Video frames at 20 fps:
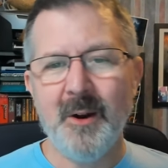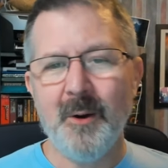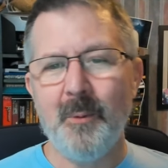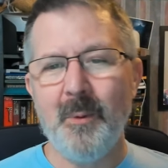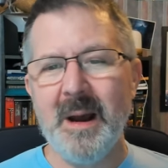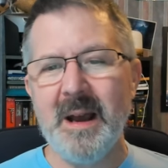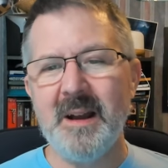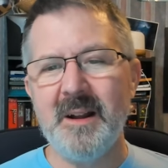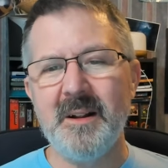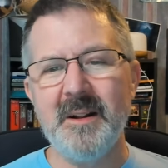
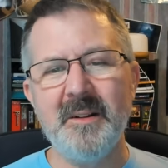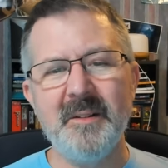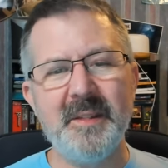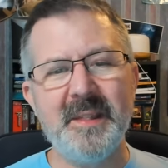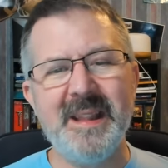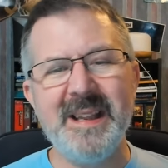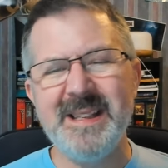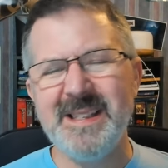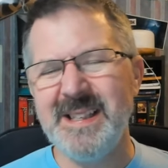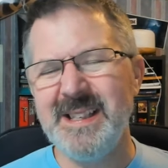Well,
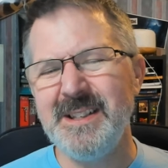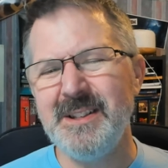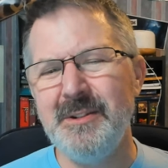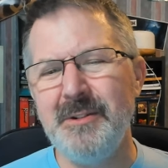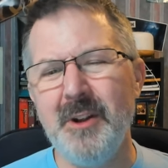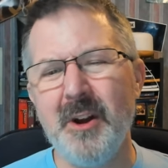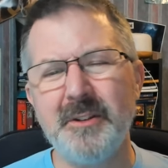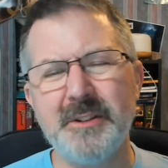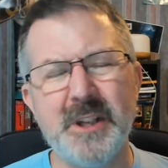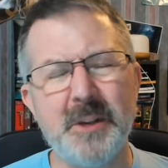this is
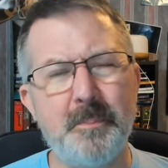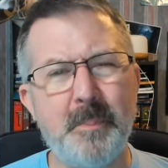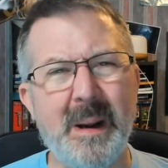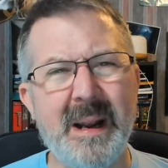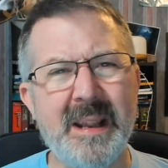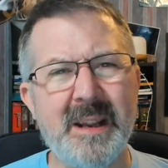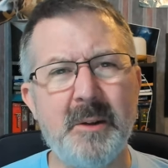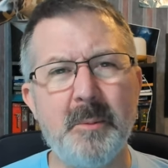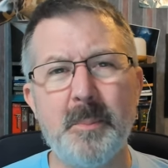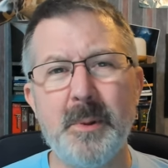not
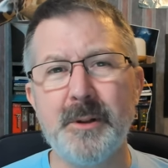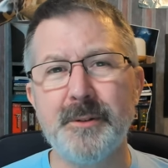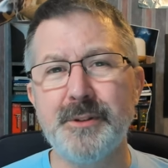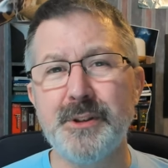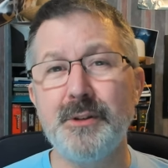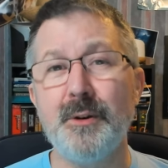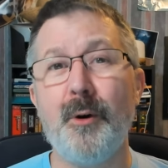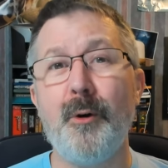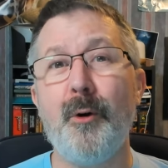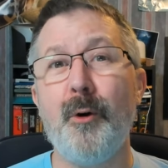applicable
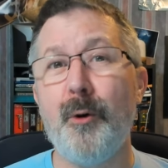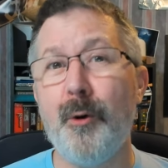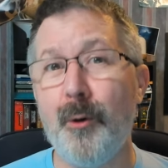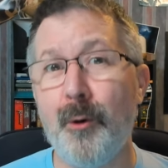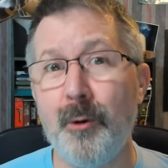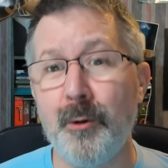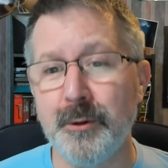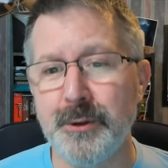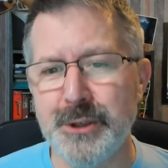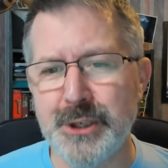to
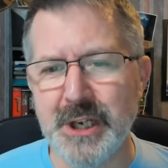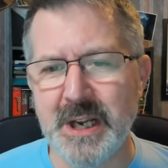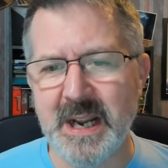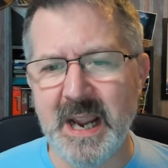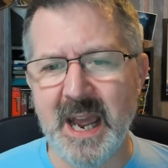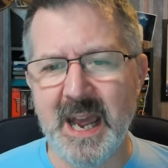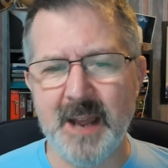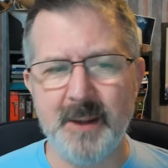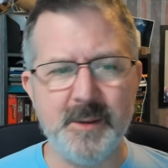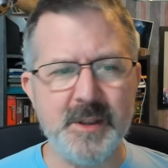all
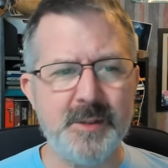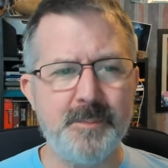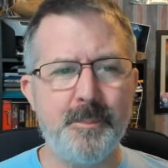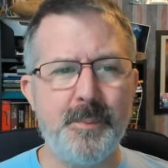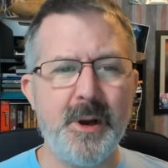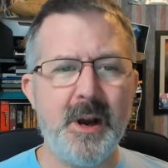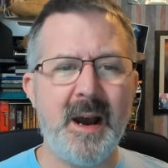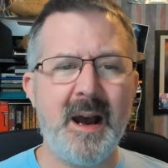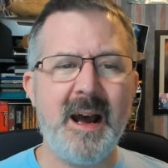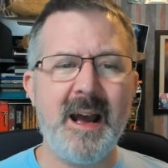GMs,
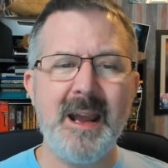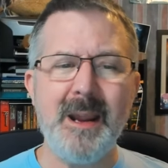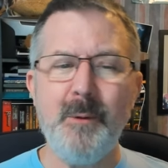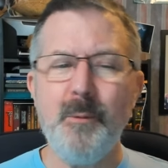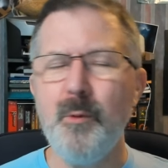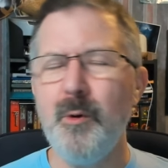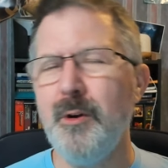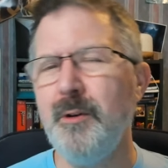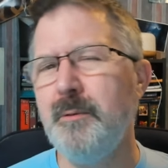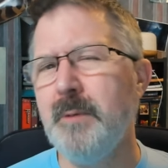but I
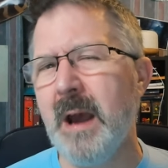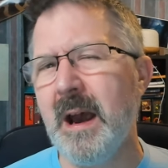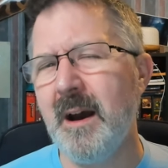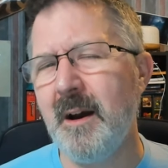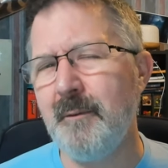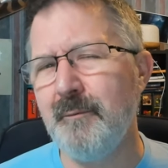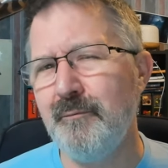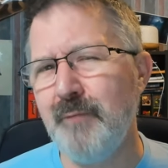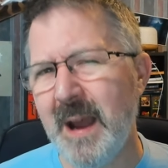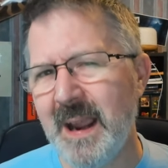would
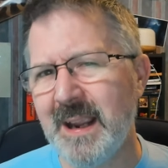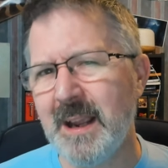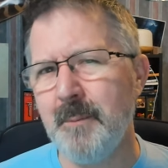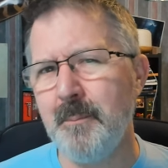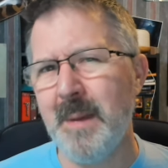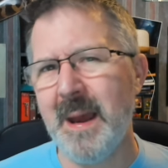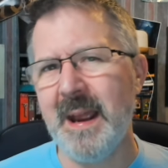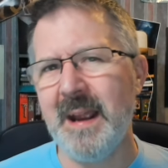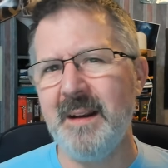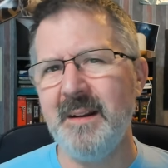
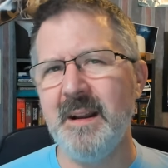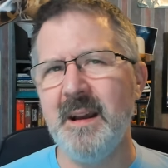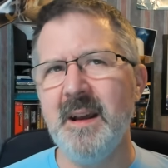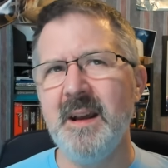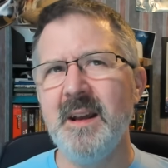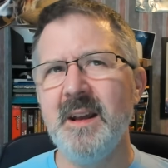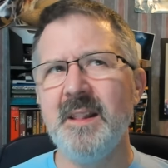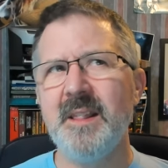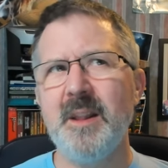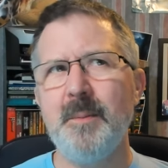recommend
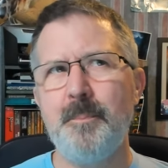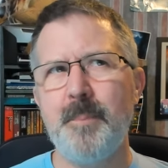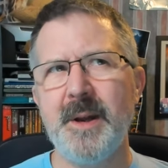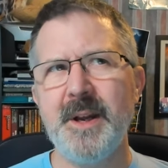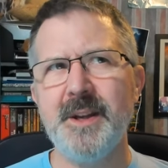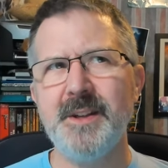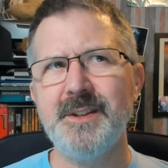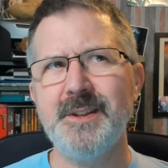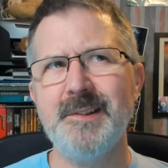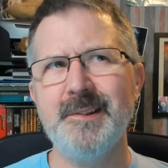the
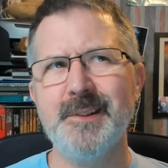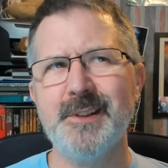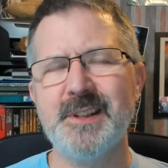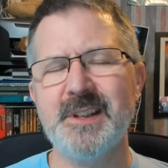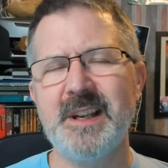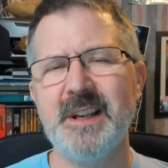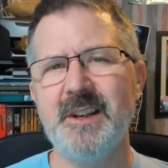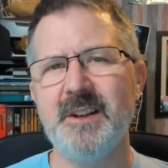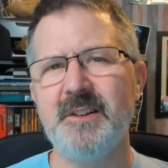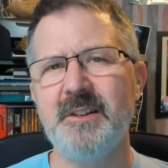personal
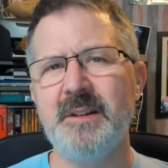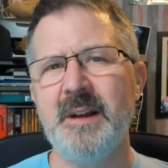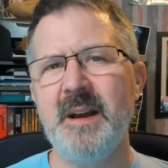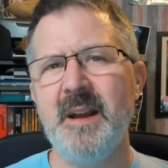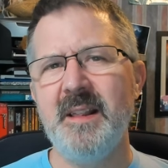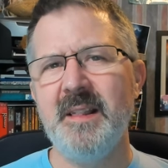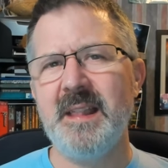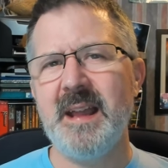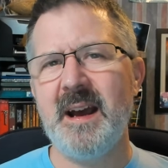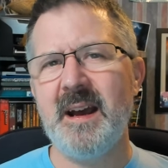skill
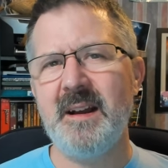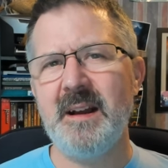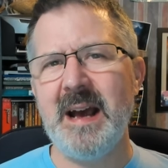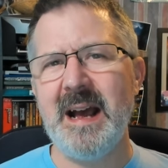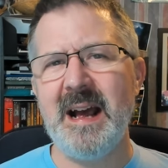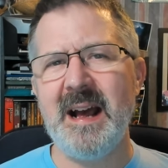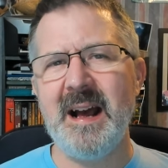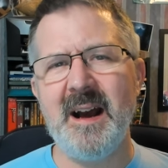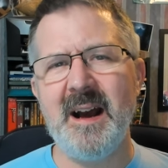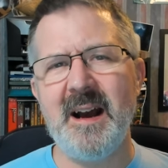that
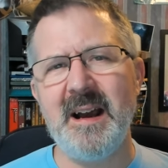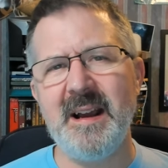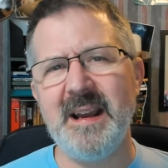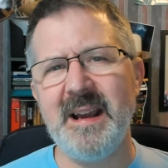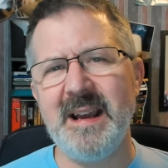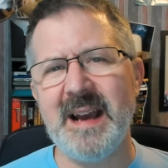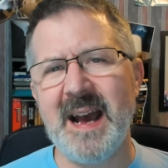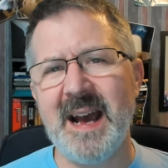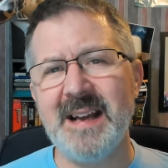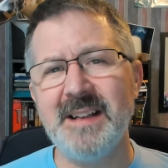
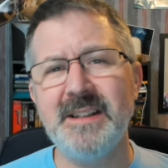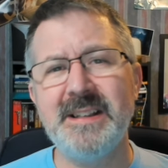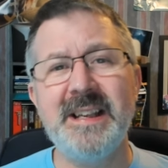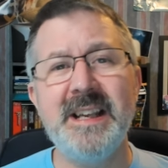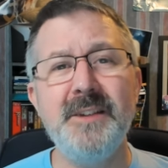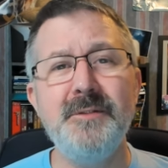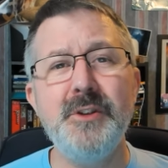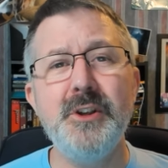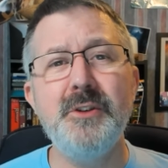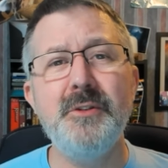it has
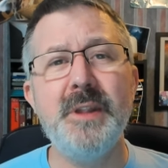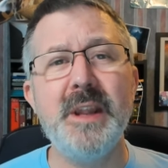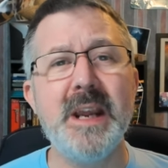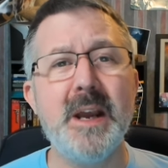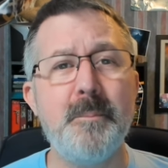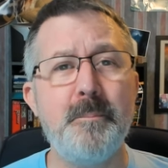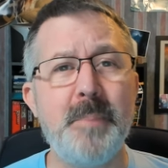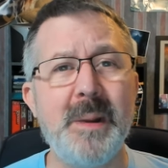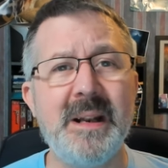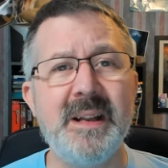gives you the
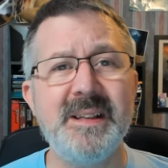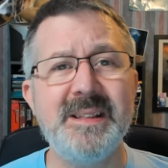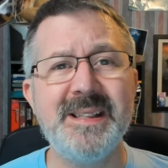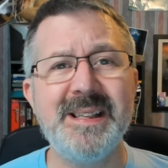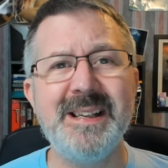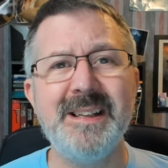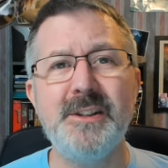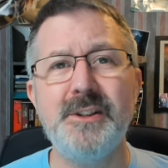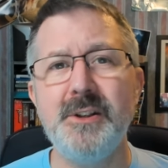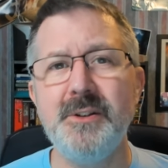
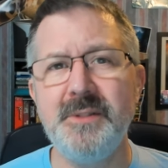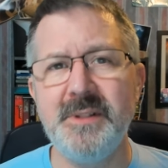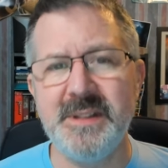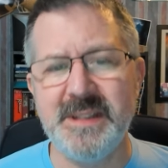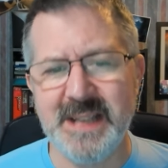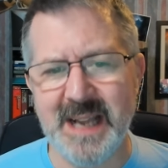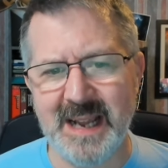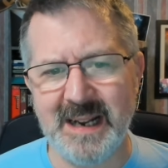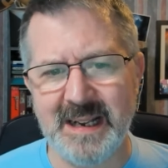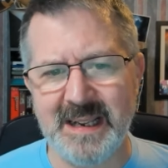ability to
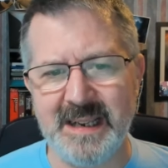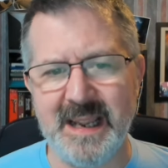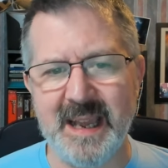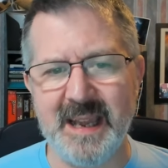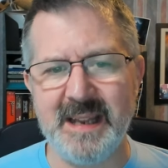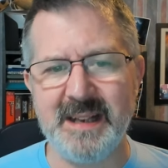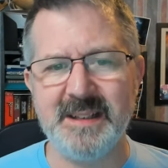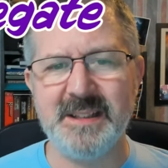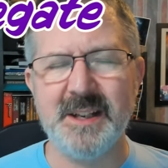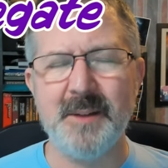
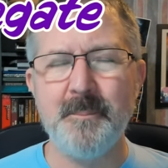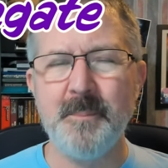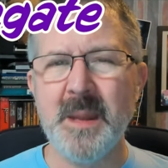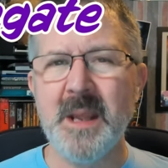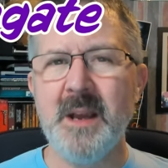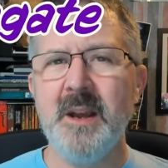delegate.